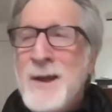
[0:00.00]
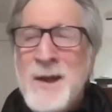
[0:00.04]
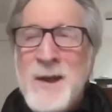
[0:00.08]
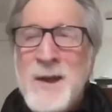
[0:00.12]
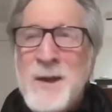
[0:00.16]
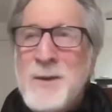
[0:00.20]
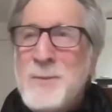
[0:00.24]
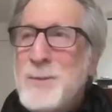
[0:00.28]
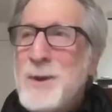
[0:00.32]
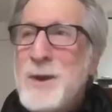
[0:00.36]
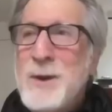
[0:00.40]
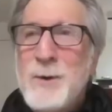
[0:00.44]

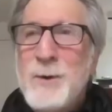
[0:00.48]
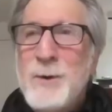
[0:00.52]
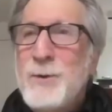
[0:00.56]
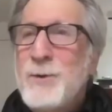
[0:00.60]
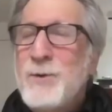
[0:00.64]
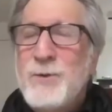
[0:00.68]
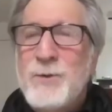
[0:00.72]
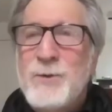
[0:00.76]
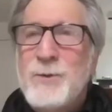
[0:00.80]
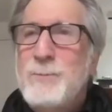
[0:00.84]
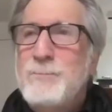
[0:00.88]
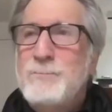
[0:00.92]

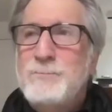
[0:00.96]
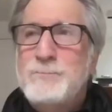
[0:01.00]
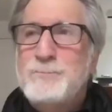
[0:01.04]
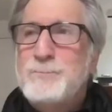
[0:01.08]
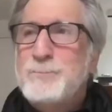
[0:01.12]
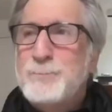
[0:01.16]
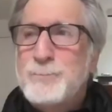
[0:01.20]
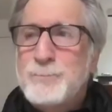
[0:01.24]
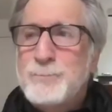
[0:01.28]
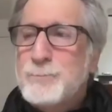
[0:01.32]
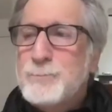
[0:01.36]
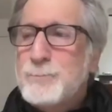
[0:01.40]
Peter's
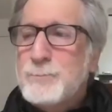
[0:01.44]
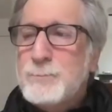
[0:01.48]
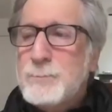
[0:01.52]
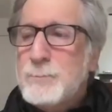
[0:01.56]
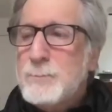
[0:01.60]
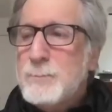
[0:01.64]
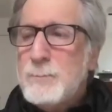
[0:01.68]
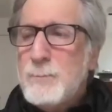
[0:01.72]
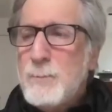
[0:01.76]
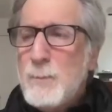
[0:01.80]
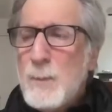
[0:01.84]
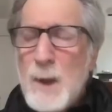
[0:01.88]

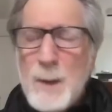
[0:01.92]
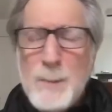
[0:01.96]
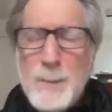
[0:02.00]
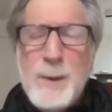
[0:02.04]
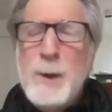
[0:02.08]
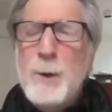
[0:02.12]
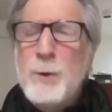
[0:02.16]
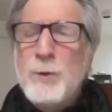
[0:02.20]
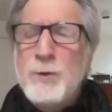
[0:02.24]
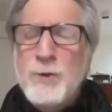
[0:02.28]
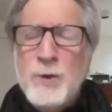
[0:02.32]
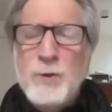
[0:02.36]

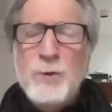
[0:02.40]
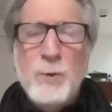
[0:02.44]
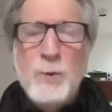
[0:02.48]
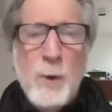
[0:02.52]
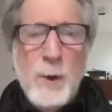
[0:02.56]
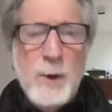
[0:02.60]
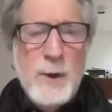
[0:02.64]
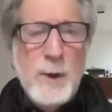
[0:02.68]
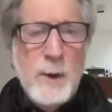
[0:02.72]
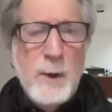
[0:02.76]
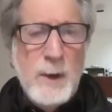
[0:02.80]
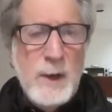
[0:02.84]

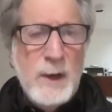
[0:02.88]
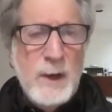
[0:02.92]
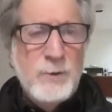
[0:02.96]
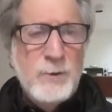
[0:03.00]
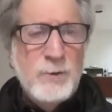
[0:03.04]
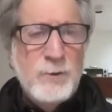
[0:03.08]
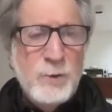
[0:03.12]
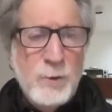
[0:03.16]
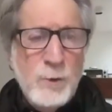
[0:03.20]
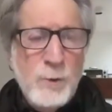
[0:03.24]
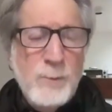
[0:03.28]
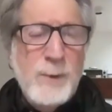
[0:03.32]
extraordinary. He has
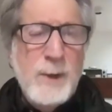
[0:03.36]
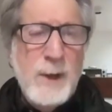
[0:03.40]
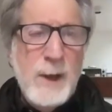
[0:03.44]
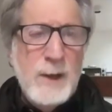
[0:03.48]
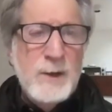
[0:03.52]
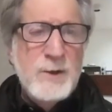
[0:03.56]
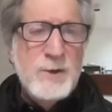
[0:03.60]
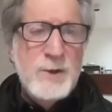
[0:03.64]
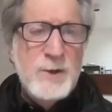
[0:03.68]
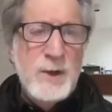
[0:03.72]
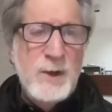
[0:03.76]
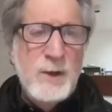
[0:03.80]
2
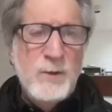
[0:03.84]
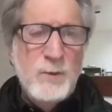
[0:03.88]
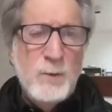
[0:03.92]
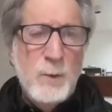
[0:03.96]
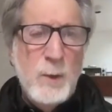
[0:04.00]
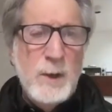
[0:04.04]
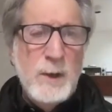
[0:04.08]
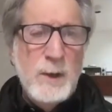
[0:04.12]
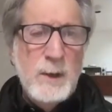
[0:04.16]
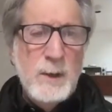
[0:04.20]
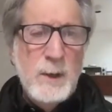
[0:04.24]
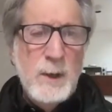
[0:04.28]
PhDs,
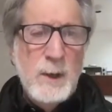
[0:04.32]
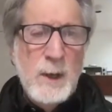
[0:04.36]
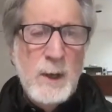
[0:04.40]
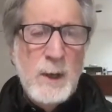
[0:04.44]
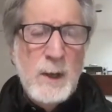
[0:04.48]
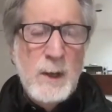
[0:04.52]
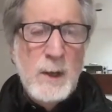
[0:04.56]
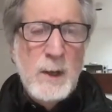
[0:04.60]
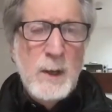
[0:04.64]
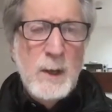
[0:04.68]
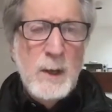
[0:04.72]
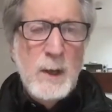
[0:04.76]
one in
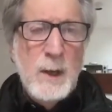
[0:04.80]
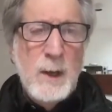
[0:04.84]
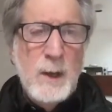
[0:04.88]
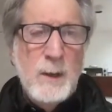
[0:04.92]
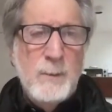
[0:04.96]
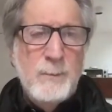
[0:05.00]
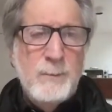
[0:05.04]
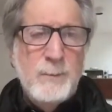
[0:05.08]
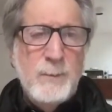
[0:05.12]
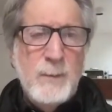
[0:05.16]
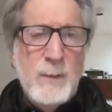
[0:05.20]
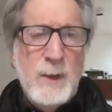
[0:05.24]

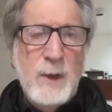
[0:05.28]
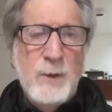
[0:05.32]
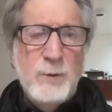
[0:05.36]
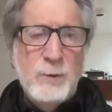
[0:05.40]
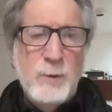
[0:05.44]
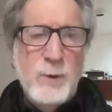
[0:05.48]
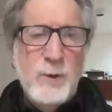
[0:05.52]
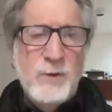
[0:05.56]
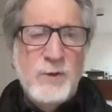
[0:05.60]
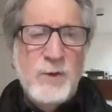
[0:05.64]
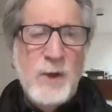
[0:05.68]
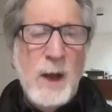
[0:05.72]
history
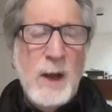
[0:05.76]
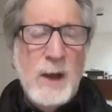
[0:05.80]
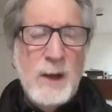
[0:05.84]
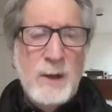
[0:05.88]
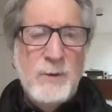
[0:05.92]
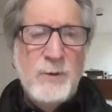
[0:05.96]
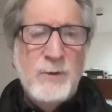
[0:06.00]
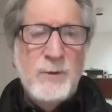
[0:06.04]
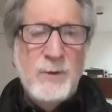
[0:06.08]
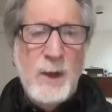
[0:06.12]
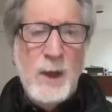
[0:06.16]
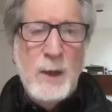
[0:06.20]
of
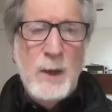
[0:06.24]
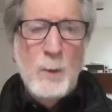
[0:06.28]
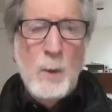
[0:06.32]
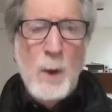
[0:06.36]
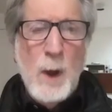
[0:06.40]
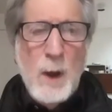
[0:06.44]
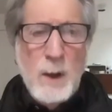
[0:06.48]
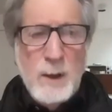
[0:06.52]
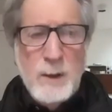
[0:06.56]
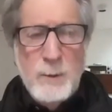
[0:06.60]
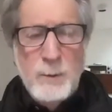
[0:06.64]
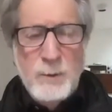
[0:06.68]
science, and
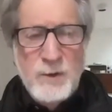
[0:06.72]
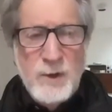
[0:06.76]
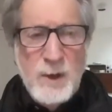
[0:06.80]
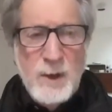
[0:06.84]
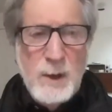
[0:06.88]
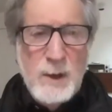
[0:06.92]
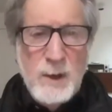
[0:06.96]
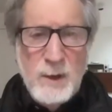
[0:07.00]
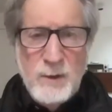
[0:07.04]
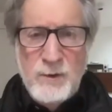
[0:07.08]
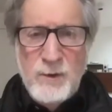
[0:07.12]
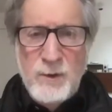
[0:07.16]
while he was
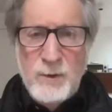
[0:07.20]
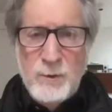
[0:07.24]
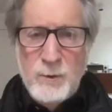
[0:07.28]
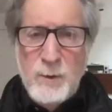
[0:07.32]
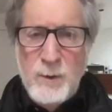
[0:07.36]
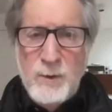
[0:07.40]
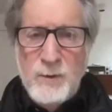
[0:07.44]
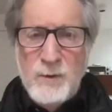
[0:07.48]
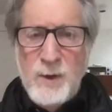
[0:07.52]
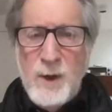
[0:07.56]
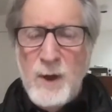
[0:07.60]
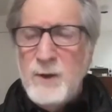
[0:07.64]
getting his history
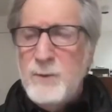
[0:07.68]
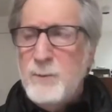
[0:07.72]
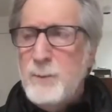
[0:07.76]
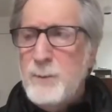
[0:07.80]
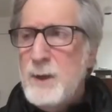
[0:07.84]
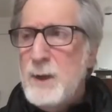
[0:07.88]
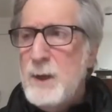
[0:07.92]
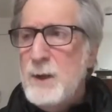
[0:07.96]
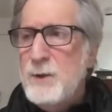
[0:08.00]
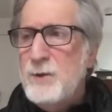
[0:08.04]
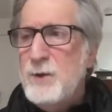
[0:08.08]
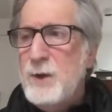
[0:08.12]
of science
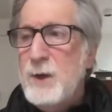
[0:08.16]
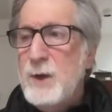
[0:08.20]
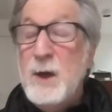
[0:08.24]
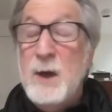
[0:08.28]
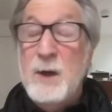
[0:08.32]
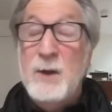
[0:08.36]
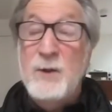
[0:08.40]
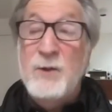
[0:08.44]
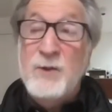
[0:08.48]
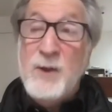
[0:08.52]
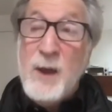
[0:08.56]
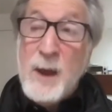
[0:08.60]
PhD, he got
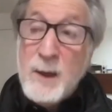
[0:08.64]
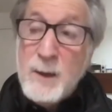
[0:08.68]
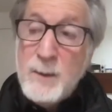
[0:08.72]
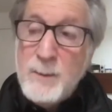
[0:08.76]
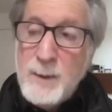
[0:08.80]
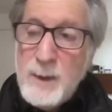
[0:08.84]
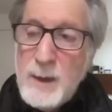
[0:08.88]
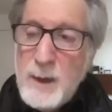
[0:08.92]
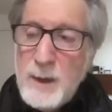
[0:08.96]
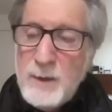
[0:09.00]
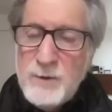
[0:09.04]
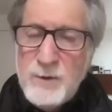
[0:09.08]
a second
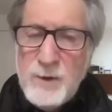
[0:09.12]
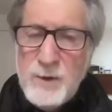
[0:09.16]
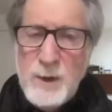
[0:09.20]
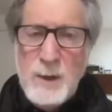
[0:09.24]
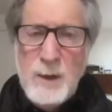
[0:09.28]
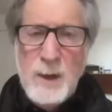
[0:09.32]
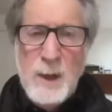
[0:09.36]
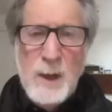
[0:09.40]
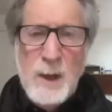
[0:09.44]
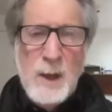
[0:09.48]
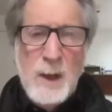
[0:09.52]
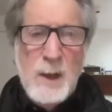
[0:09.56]

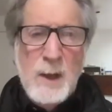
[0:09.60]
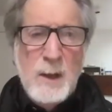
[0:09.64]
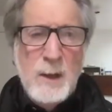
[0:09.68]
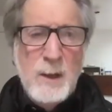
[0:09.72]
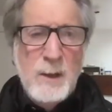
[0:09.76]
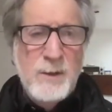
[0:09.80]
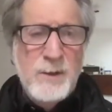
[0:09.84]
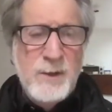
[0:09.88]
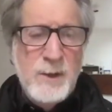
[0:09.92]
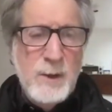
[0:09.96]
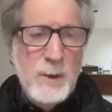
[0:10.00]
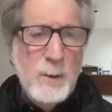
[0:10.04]
PhD
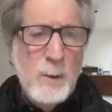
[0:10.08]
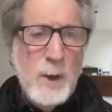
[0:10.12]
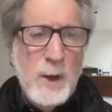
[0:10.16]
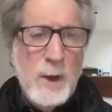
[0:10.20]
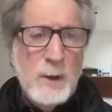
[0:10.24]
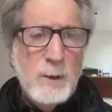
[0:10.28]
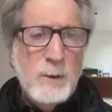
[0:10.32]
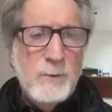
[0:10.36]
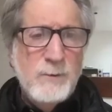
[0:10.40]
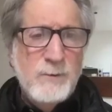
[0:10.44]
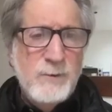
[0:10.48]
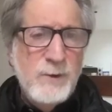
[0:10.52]
in
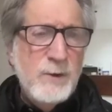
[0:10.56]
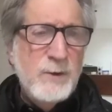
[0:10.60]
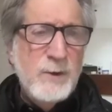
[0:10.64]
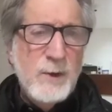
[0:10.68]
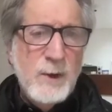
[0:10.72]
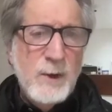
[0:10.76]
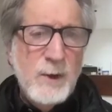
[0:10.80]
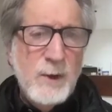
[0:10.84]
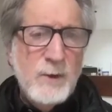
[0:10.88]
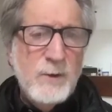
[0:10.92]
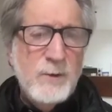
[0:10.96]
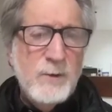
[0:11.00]
theoretical
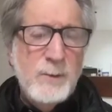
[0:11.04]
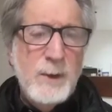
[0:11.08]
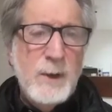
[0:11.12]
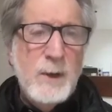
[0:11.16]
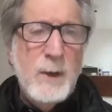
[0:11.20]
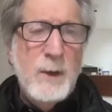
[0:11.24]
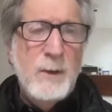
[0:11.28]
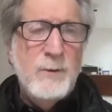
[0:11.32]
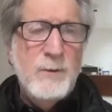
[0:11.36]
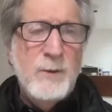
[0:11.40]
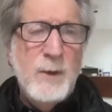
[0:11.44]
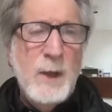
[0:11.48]
physics,
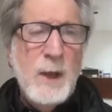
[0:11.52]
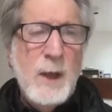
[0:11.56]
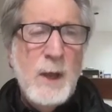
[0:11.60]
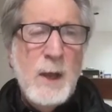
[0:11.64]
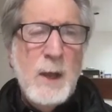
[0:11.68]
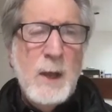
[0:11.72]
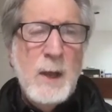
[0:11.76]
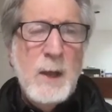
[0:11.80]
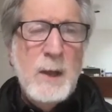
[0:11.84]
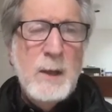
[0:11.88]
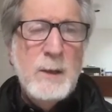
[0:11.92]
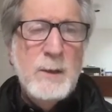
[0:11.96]
because
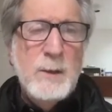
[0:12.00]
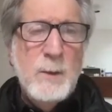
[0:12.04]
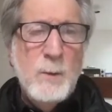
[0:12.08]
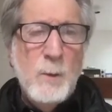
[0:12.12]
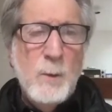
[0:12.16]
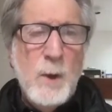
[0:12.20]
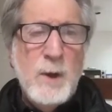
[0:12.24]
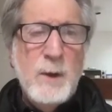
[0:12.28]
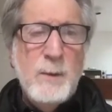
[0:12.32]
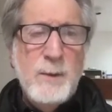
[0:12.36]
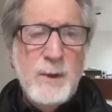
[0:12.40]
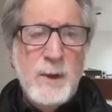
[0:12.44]
he didn't
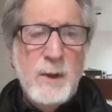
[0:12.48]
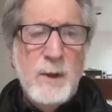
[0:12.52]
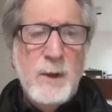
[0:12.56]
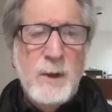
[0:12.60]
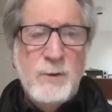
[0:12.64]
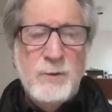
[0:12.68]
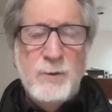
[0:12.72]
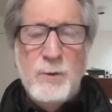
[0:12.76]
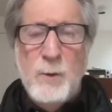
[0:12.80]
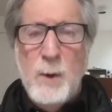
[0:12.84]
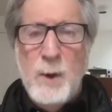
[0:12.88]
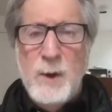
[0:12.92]
want to be a
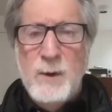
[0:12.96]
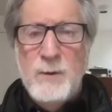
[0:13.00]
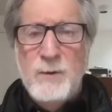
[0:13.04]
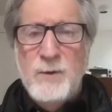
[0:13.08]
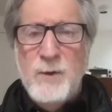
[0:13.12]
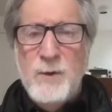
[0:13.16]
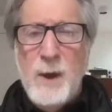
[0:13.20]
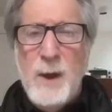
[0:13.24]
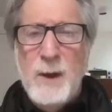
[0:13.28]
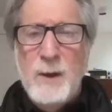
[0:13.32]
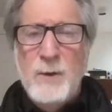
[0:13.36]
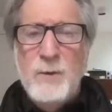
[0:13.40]
historian of
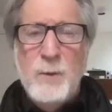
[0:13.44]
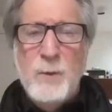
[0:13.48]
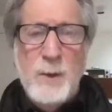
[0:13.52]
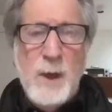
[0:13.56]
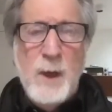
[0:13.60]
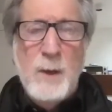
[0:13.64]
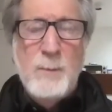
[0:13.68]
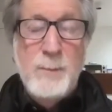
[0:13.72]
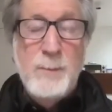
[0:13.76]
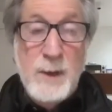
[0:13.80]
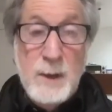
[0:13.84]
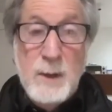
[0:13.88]
science
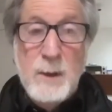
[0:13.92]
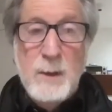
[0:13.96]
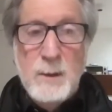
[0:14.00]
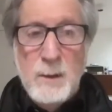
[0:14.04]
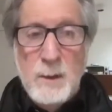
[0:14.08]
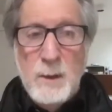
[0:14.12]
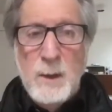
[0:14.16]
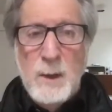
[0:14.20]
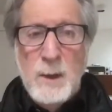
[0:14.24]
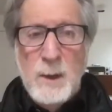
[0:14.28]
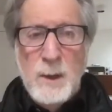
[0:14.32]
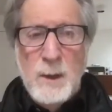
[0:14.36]
without being
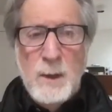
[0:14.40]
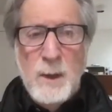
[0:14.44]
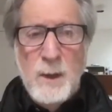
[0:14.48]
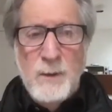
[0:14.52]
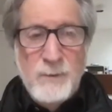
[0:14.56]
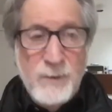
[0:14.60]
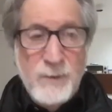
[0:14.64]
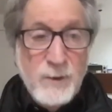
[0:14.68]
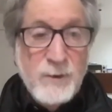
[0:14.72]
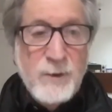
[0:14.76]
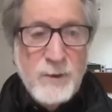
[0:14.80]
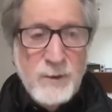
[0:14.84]
a
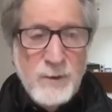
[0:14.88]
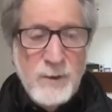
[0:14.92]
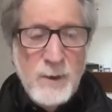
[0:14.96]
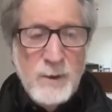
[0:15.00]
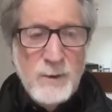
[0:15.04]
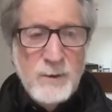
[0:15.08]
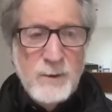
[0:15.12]
physicist.